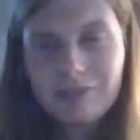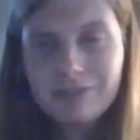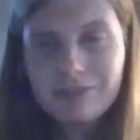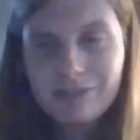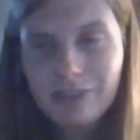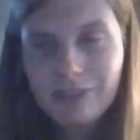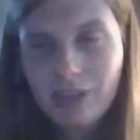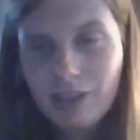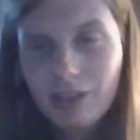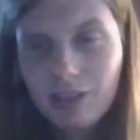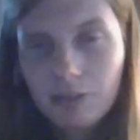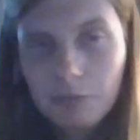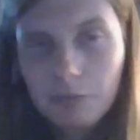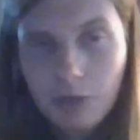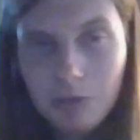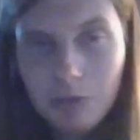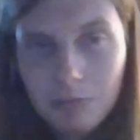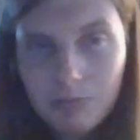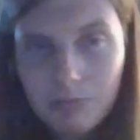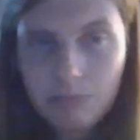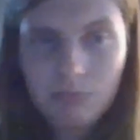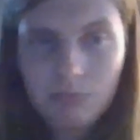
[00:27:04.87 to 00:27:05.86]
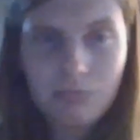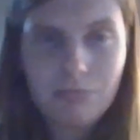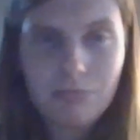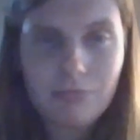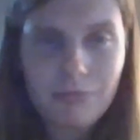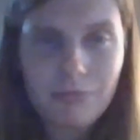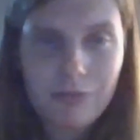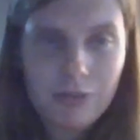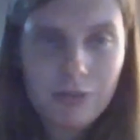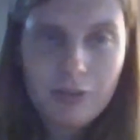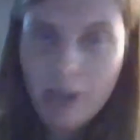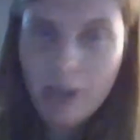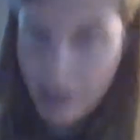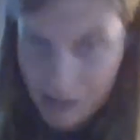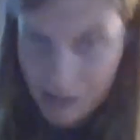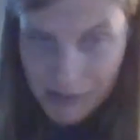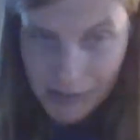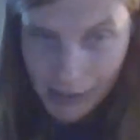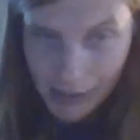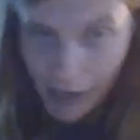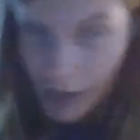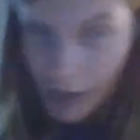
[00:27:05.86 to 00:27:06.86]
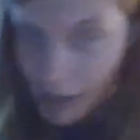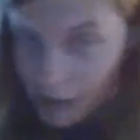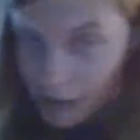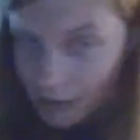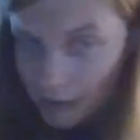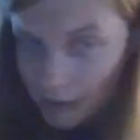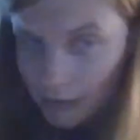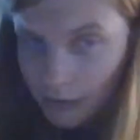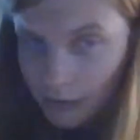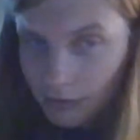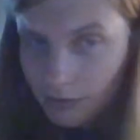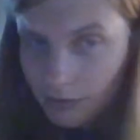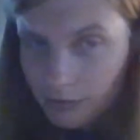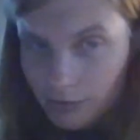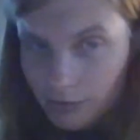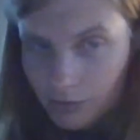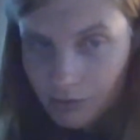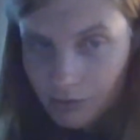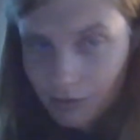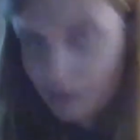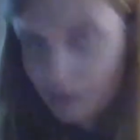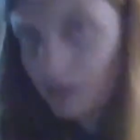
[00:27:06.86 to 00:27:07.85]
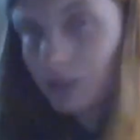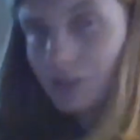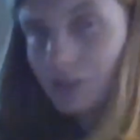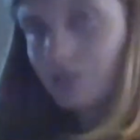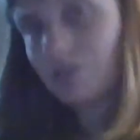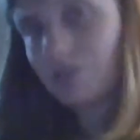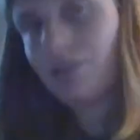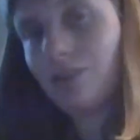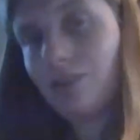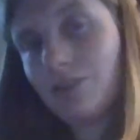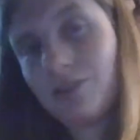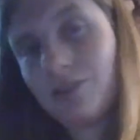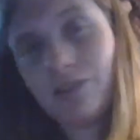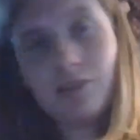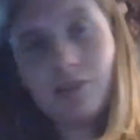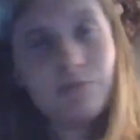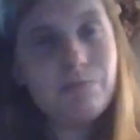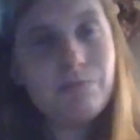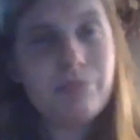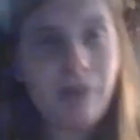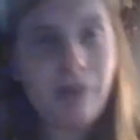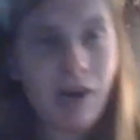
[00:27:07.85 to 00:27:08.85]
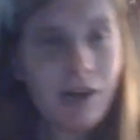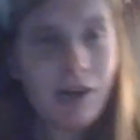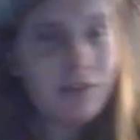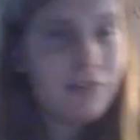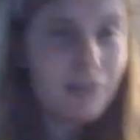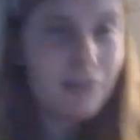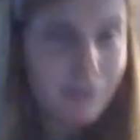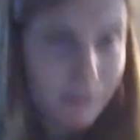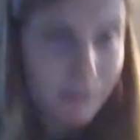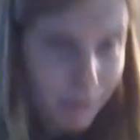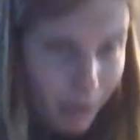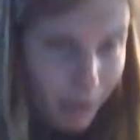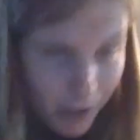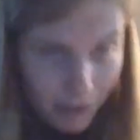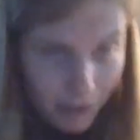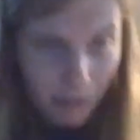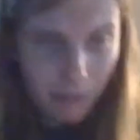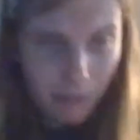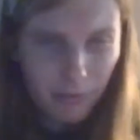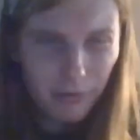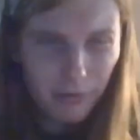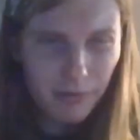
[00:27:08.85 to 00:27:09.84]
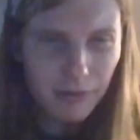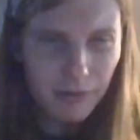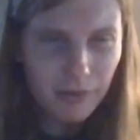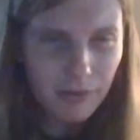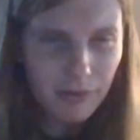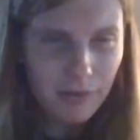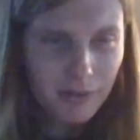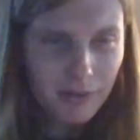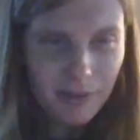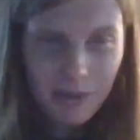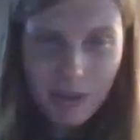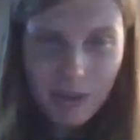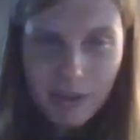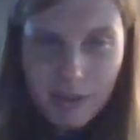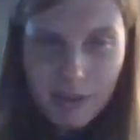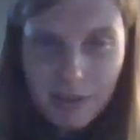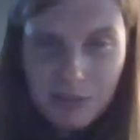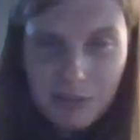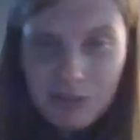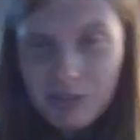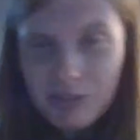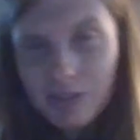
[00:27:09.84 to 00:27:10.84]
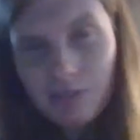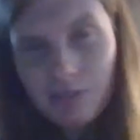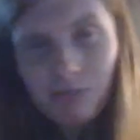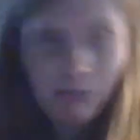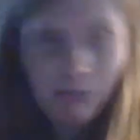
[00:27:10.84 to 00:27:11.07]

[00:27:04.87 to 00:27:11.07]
dig them up, they're not dead. They just didn't bother to grow. And there's like,